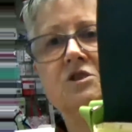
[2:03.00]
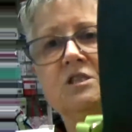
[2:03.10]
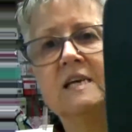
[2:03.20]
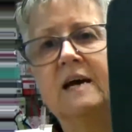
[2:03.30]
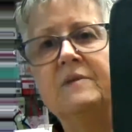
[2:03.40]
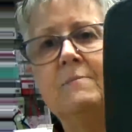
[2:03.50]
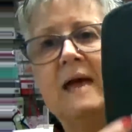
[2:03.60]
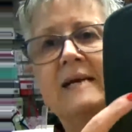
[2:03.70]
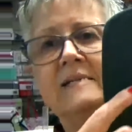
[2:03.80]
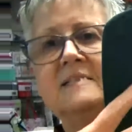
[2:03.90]
she's got the
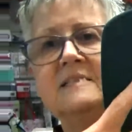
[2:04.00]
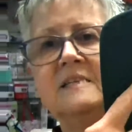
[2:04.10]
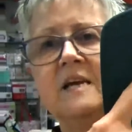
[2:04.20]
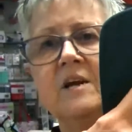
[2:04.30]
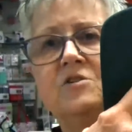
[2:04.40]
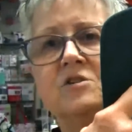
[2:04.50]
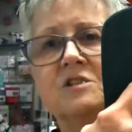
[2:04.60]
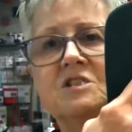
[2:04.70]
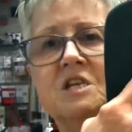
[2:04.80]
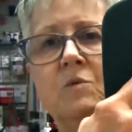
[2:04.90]
magnets in there. You
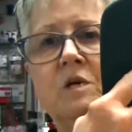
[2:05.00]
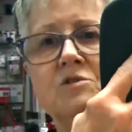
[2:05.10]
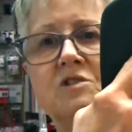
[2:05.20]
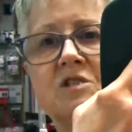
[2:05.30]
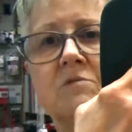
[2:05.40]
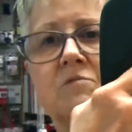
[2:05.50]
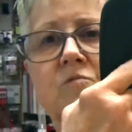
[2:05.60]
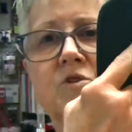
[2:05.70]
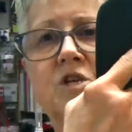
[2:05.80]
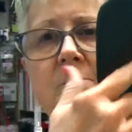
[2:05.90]
can see we used the
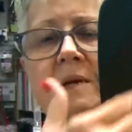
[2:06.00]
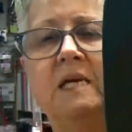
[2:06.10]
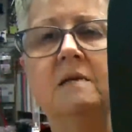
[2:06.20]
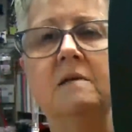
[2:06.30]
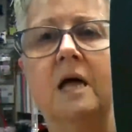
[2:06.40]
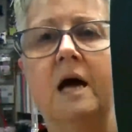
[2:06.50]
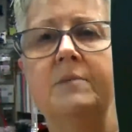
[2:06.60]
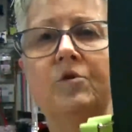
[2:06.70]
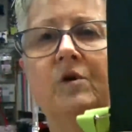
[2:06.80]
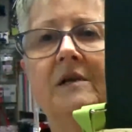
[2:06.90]
yummy
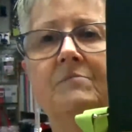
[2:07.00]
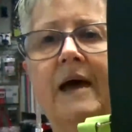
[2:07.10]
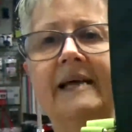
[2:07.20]
lime green